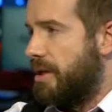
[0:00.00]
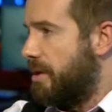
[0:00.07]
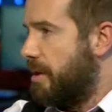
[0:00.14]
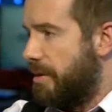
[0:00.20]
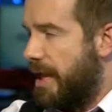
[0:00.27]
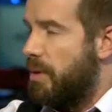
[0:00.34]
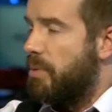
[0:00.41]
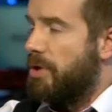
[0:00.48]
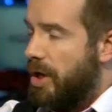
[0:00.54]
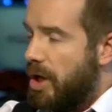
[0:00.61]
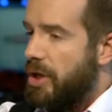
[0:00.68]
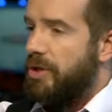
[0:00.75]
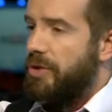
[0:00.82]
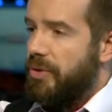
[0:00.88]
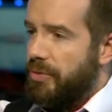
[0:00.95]
they would
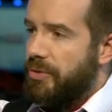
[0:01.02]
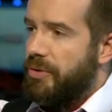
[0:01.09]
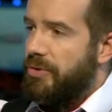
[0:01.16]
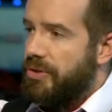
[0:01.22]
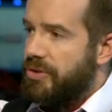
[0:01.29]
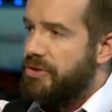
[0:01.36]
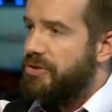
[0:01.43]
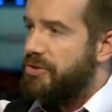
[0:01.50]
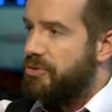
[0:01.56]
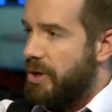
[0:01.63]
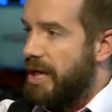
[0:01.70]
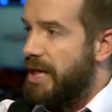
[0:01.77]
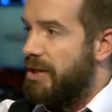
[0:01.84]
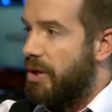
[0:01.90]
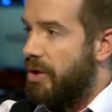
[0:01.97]
argue that the
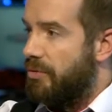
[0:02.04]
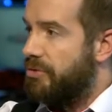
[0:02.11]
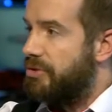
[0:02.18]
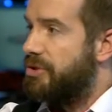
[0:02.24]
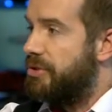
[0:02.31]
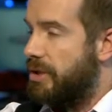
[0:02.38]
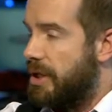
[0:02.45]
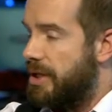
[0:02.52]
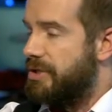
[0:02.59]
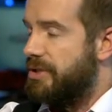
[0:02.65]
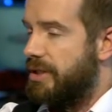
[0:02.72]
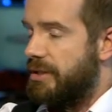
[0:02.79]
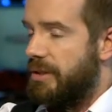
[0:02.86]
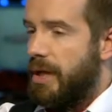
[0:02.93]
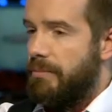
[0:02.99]
strain on
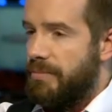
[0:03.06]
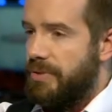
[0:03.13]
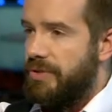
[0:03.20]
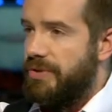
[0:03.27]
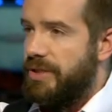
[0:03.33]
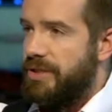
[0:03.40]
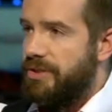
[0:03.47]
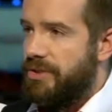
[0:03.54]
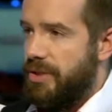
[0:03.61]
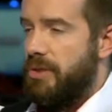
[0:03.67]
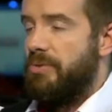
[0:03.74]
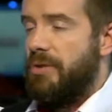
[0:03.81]
nursing numbers is so,